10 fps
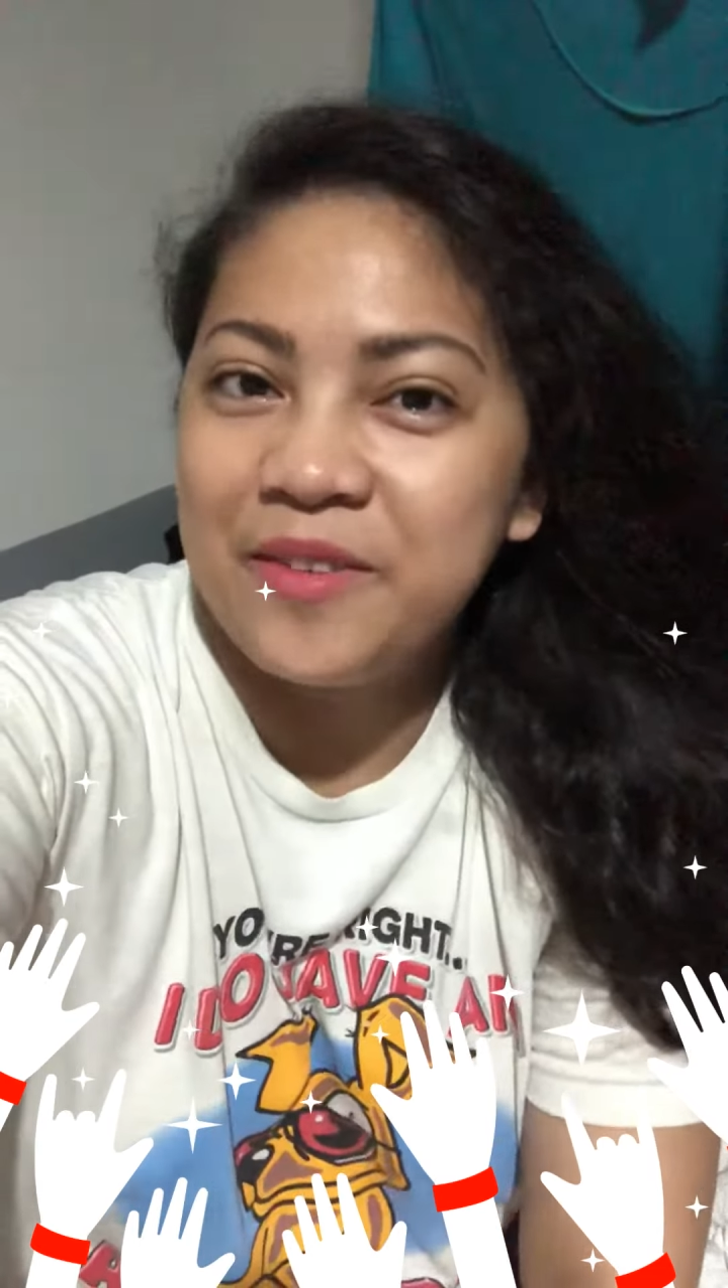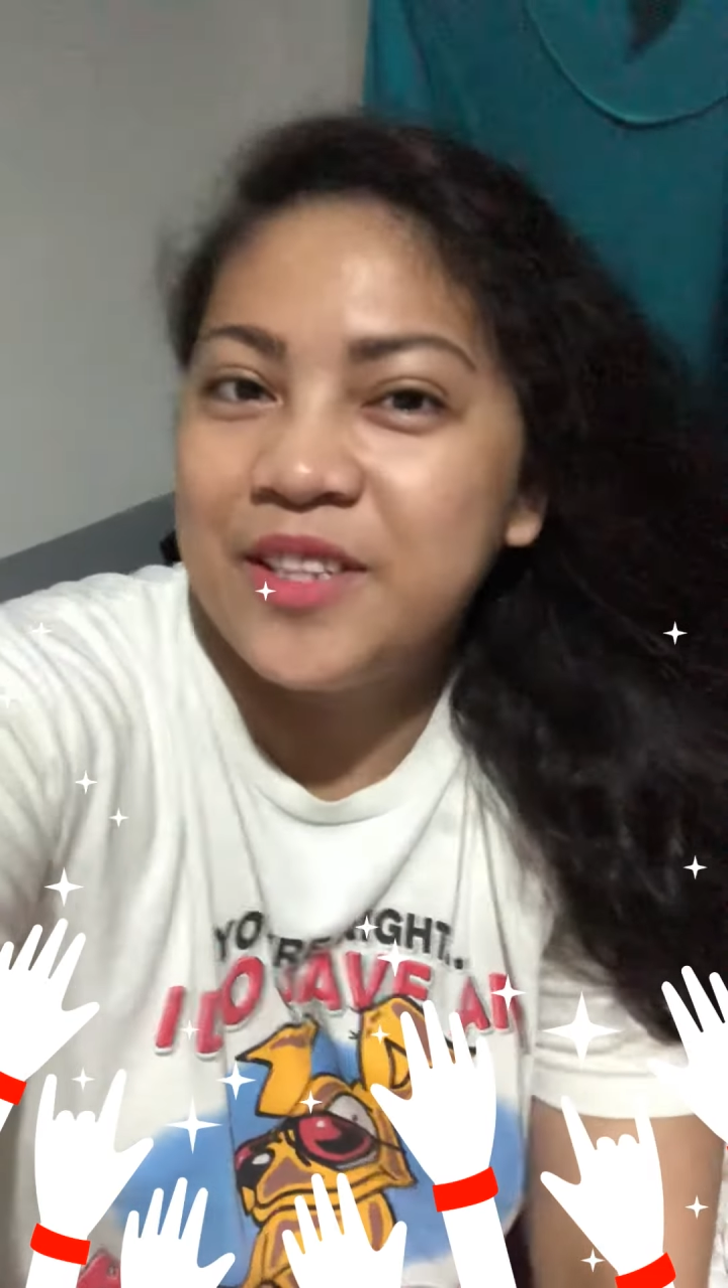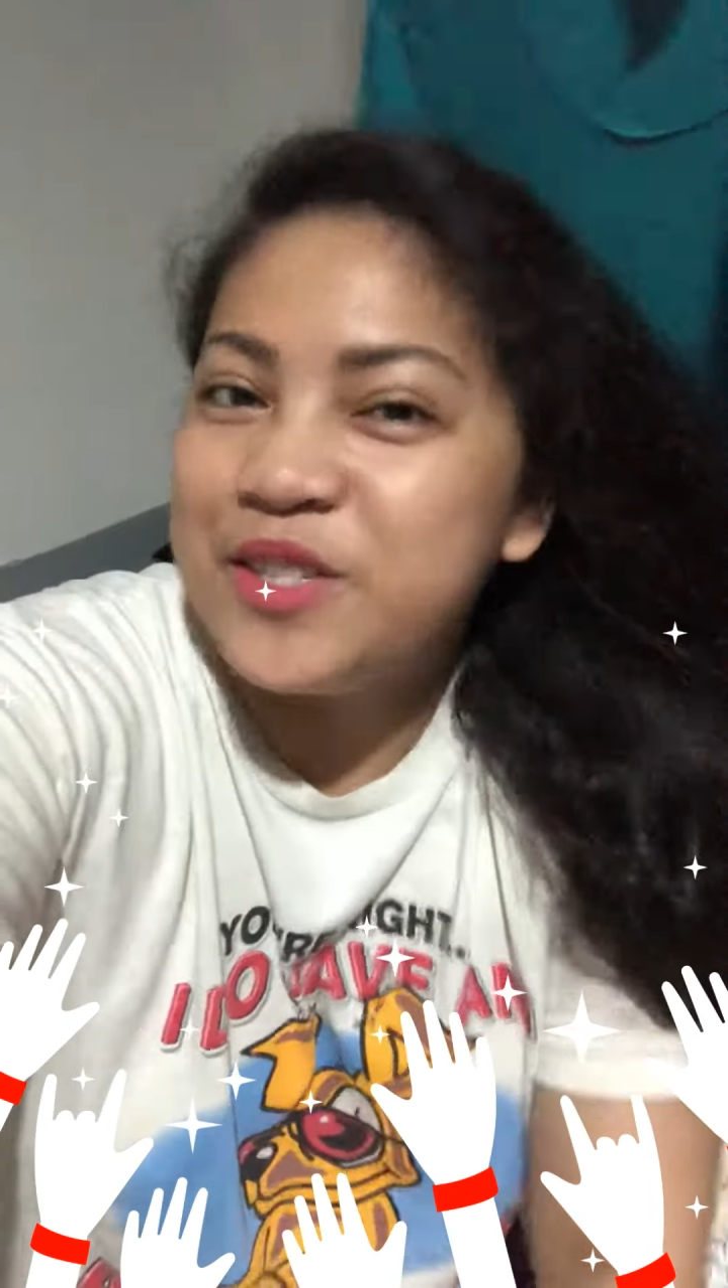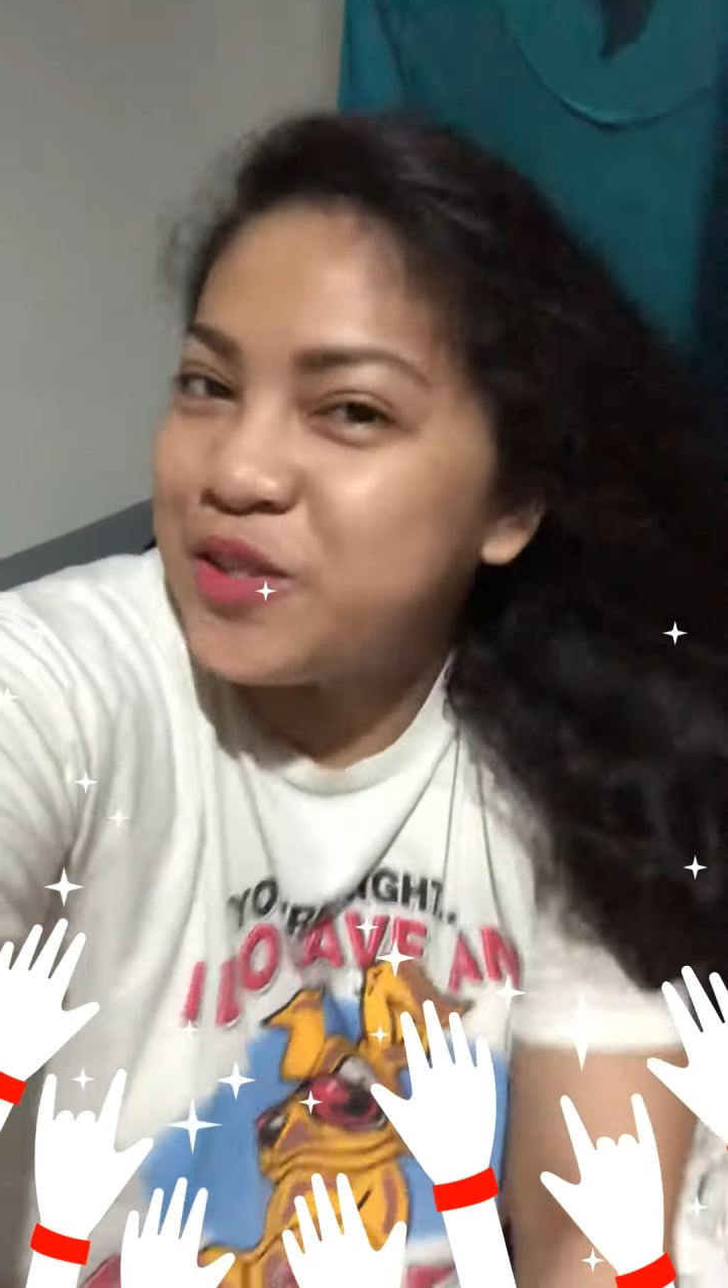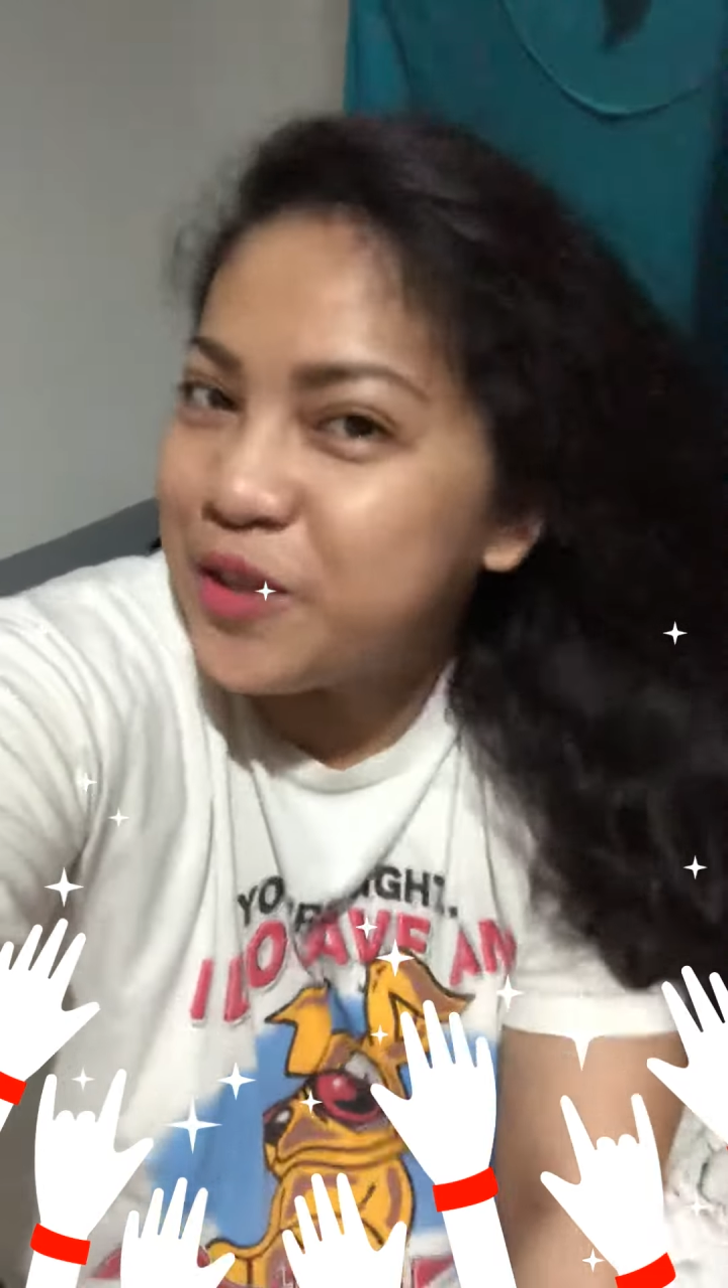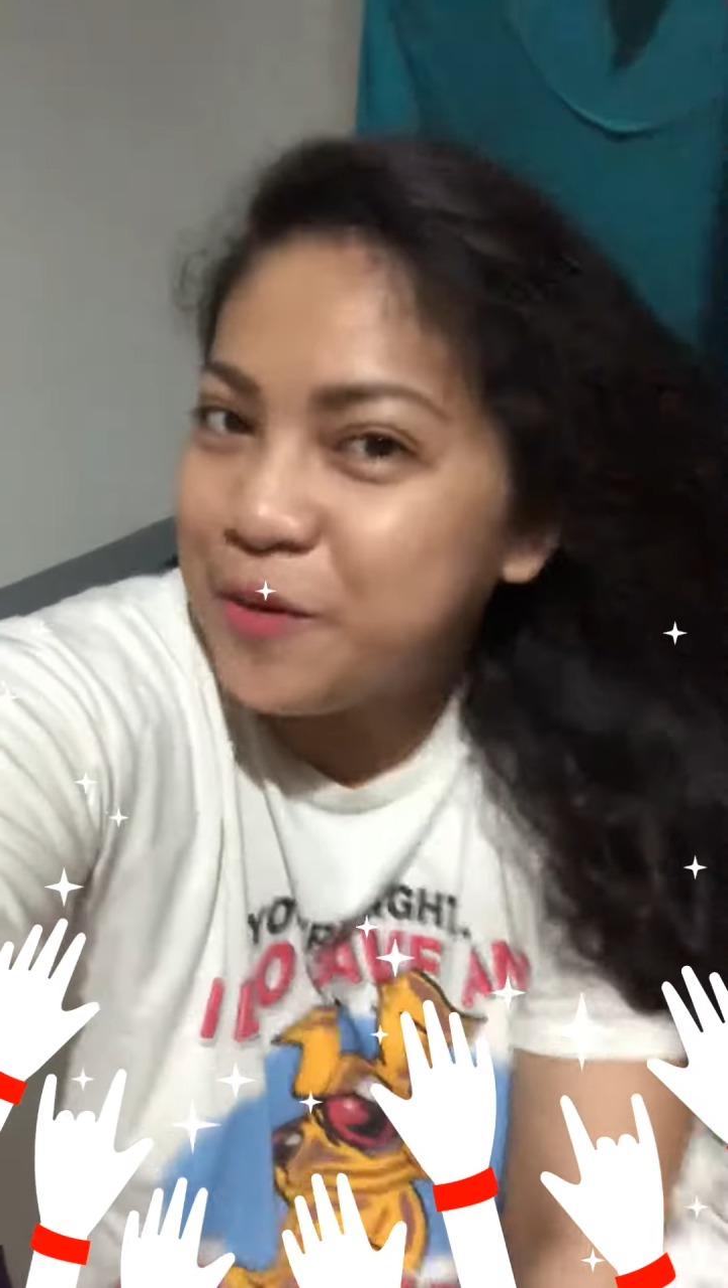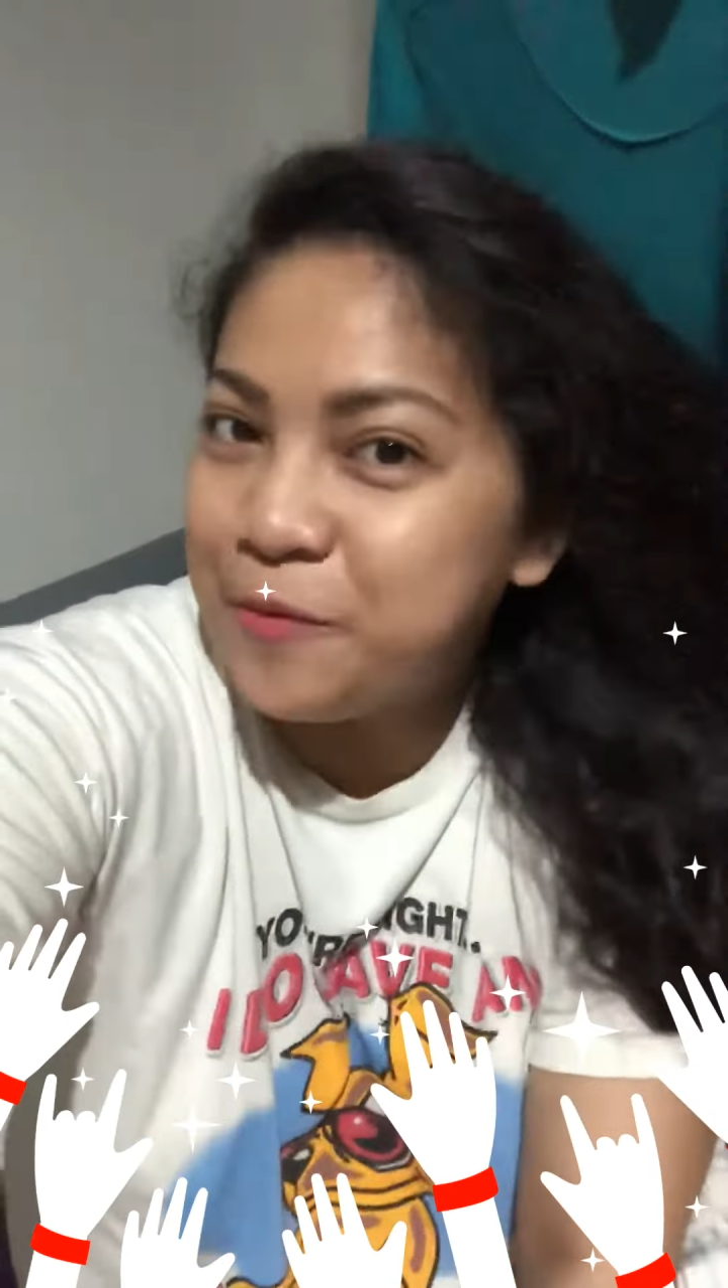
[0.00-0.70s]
really sure of